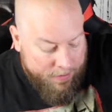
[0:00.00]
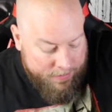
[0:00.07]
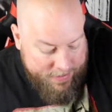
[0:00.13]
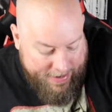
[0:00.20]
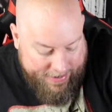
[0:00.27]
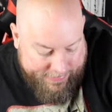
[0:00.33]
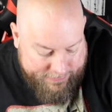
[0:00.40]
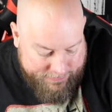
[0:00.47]

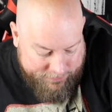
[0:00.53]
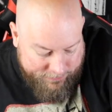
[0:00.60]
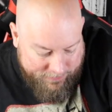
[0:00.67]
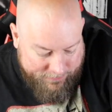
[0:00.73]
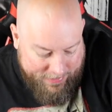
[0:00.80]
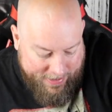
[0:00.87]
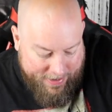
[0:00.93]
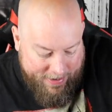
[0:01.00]
Next, we
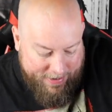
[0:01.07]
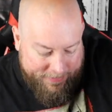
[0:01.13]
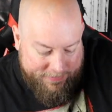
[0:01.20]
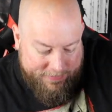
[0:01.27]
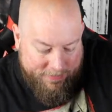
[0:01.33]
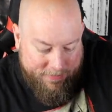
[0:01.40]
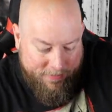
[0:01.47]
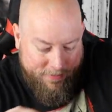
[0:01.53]
got...
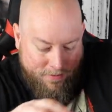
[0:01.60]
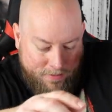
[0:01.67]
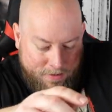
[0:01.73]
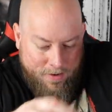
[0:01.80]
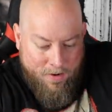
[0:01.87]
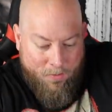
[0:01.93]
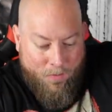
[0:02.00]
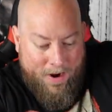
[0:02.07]

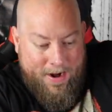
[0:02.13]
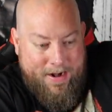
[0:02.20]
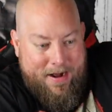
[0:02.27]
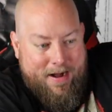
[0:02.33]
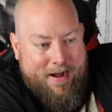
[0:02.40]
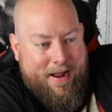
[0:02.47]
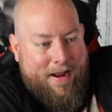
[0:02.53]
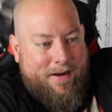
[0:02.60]
Why
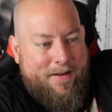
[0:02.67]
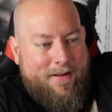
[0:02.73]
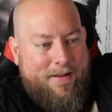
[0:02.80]
not?